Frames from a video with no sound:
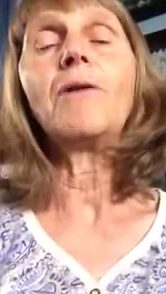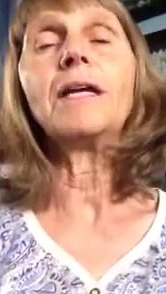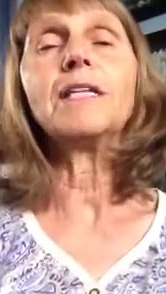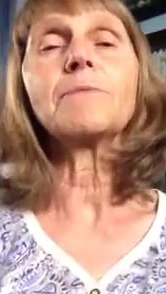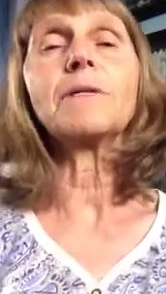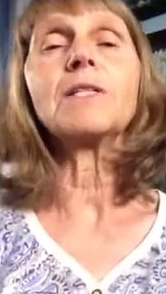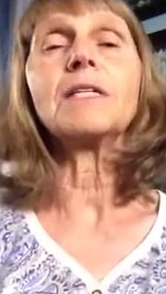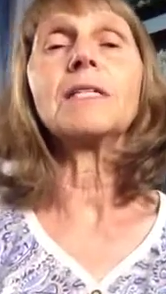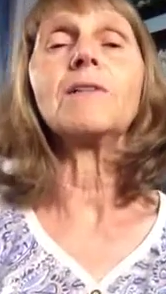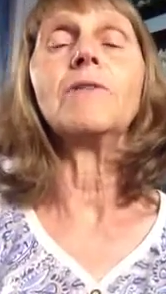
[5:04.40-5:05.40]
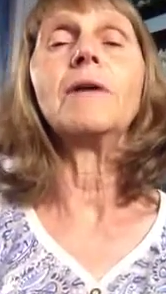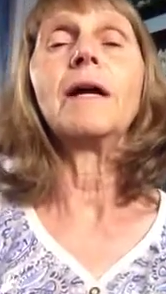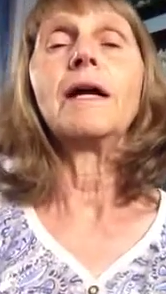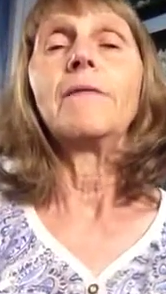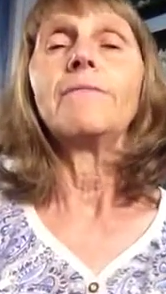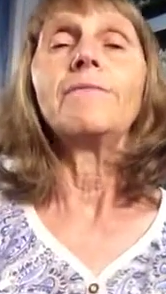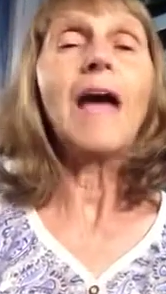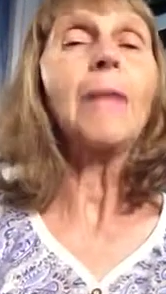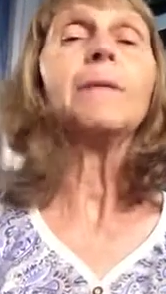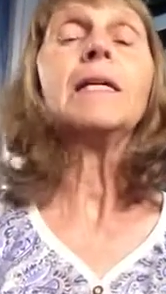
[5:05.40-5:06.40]
he switched it to
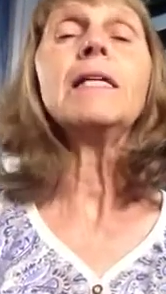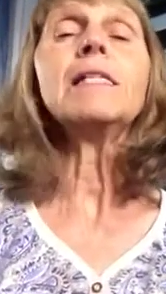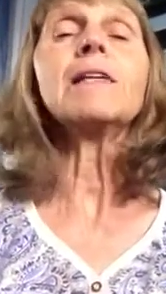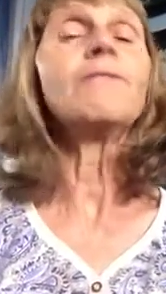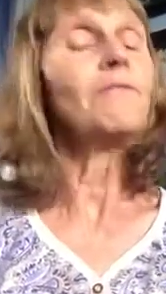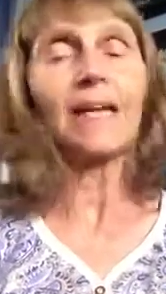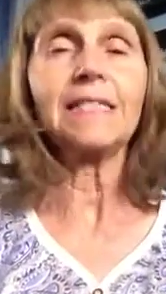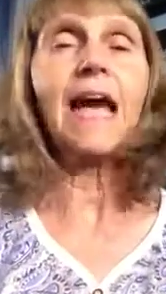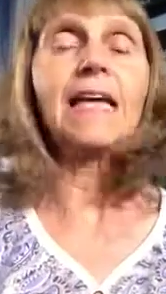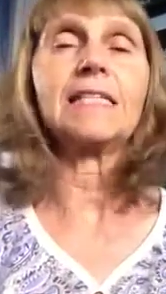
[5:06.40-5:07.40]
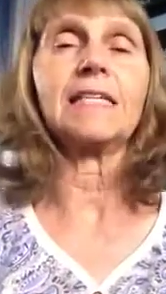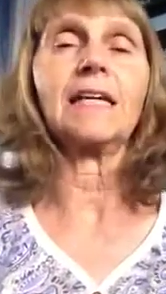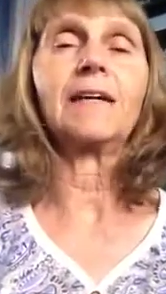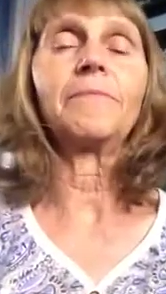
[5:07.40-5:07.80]
Families Fantastic,